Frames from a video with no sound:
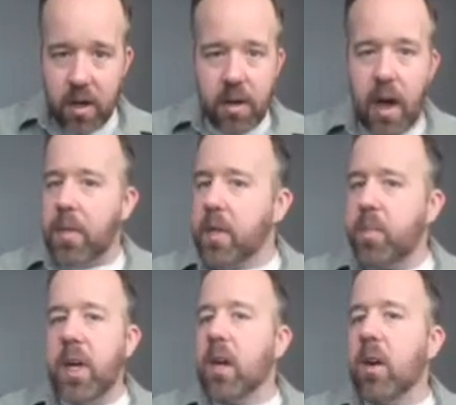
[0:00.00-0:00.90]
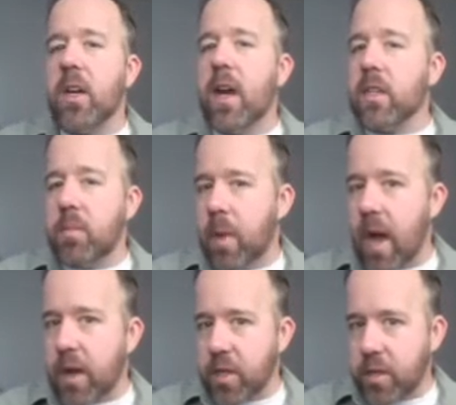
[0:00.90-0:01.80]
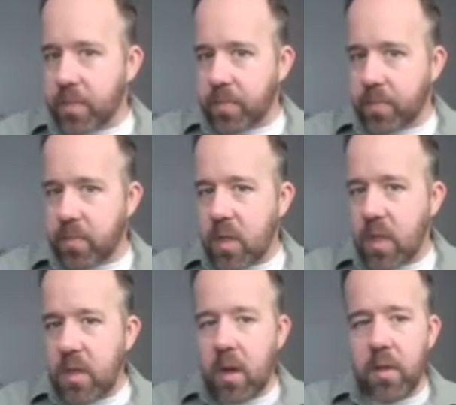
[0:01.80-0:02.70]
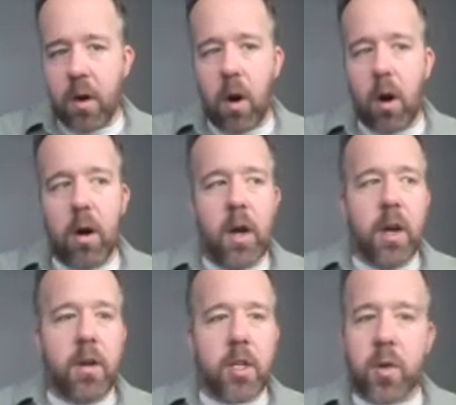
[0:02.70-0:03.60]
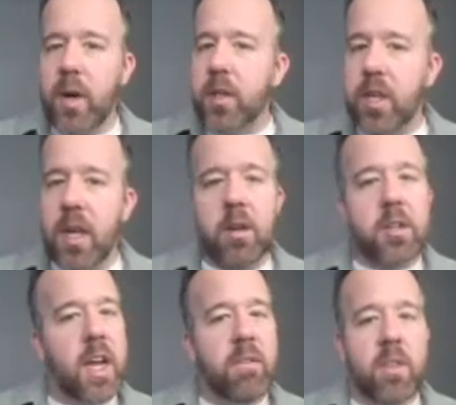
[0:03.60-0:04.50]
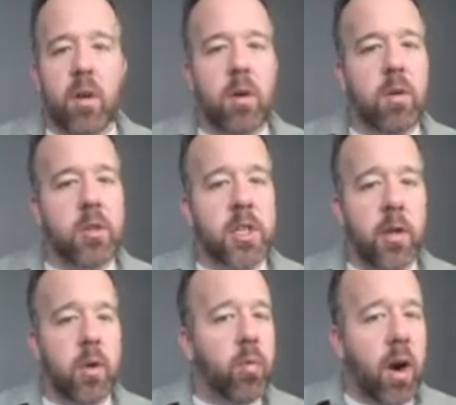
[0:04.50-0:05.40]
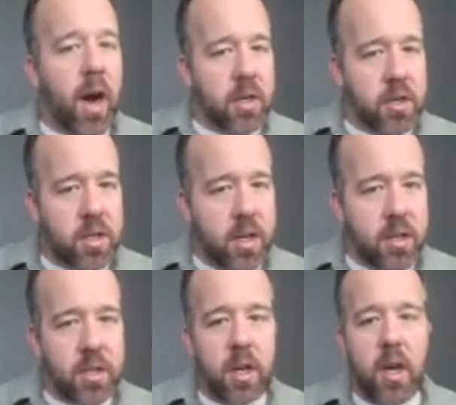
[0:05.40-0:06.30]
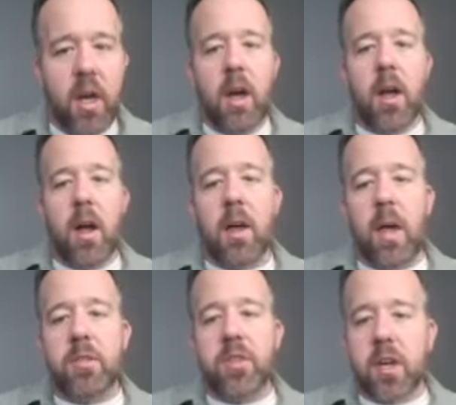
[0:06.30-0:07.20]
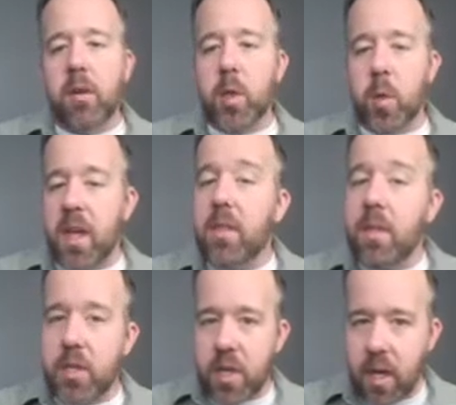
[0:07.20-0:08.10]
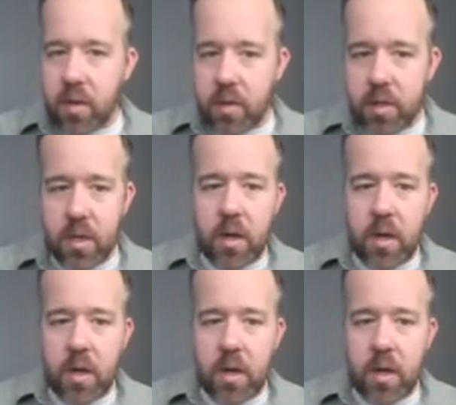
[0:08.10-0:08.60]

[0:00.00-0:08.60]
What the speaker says: not this big interconnected mass. There are discrete cells, they have their own cellular processes, they have signals within the cells,